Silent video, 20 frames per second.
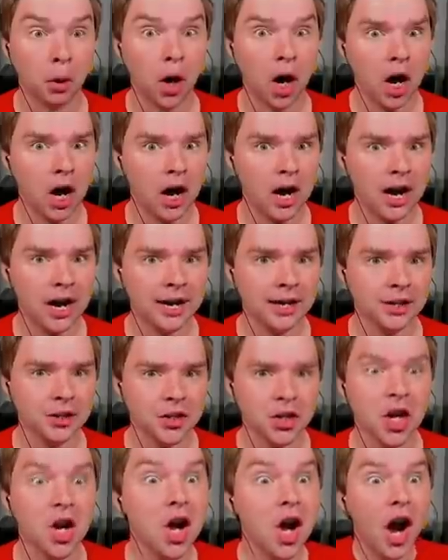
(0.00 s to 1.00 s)

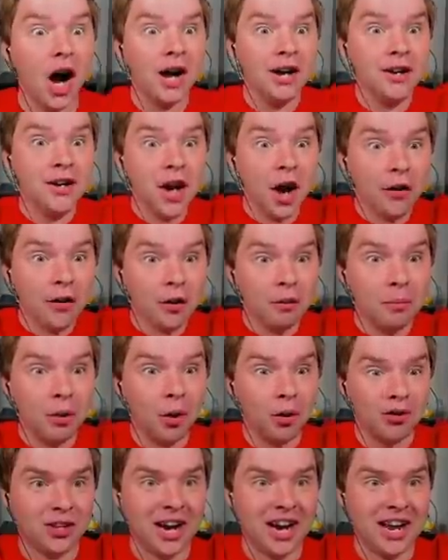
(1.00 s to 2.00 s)
Barrage, another
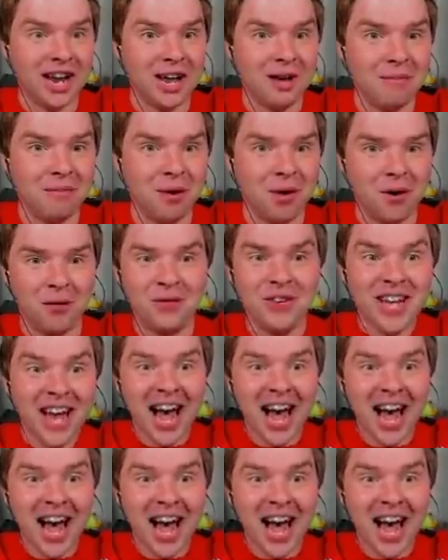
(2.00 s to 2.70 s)
multi-hit move.